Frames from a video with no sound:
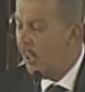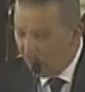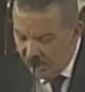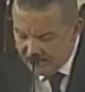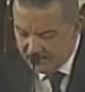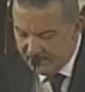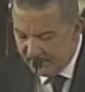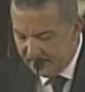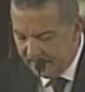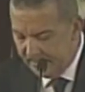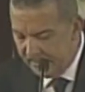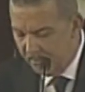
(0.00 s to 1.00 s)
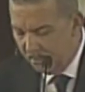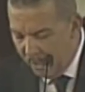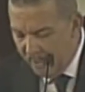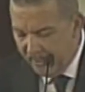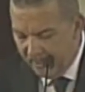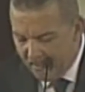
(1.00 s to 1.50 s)
Augustus
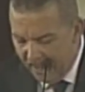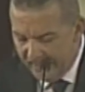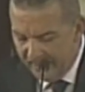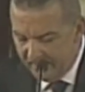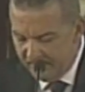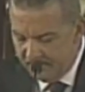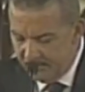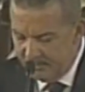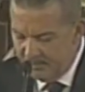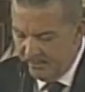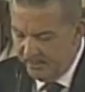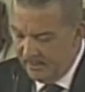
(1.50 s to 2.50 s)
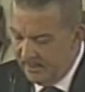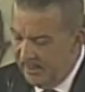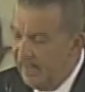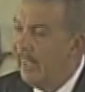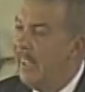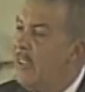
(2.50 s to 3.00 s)
Mervyn Manning
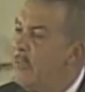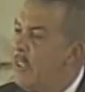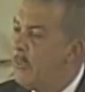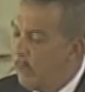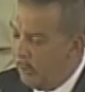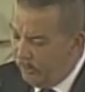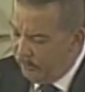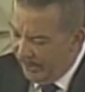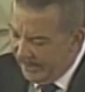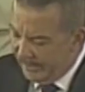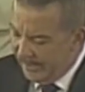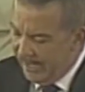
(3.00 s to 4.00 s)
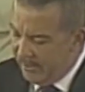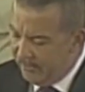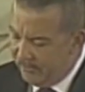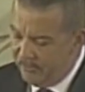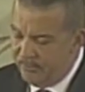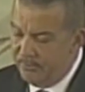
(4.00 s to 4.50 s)
lived a fulfilling
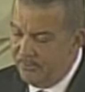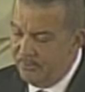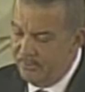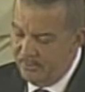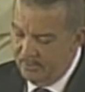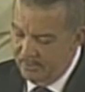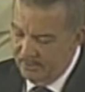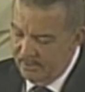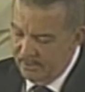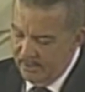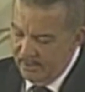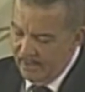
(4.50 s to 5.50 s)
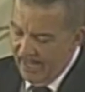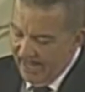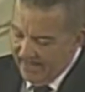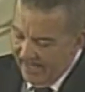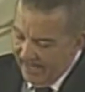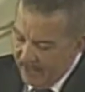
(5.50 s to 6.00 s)
life,
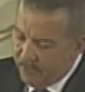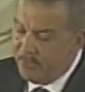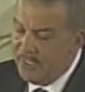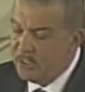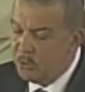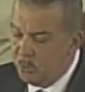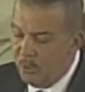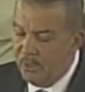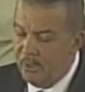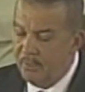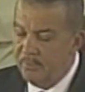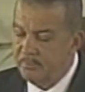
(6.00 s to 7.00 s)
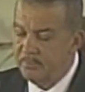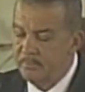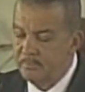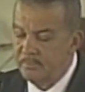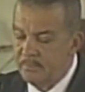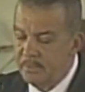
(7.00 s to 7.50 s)
and he left this world
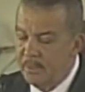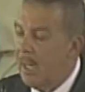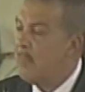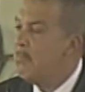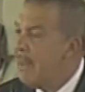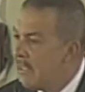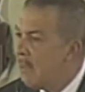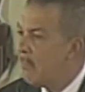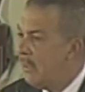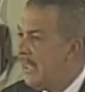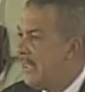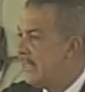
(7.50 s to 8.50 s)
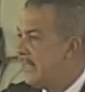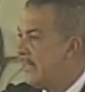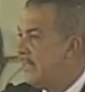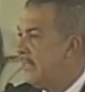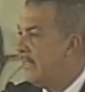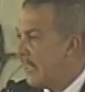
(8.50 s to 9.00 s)
a better
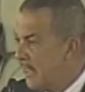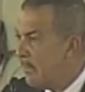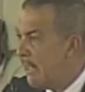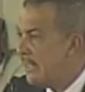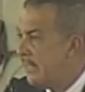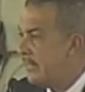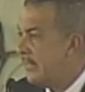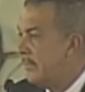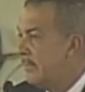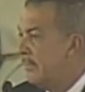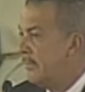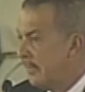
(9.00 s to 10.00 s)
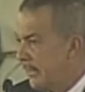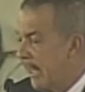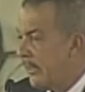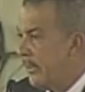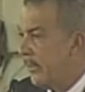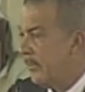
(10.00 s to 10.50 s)
place than he met it.
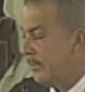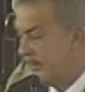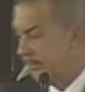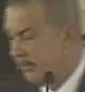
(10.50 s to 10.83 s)
Thank you.